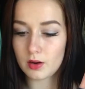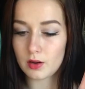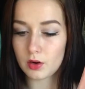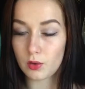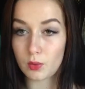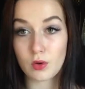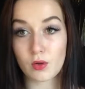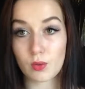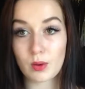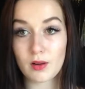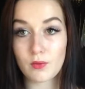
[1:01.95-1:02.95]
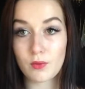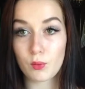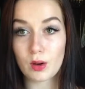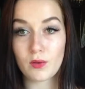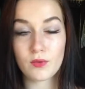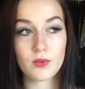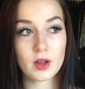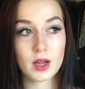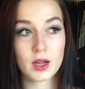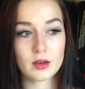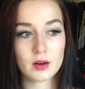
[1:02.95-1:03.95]
there's wealth
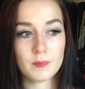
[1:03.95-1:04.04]
and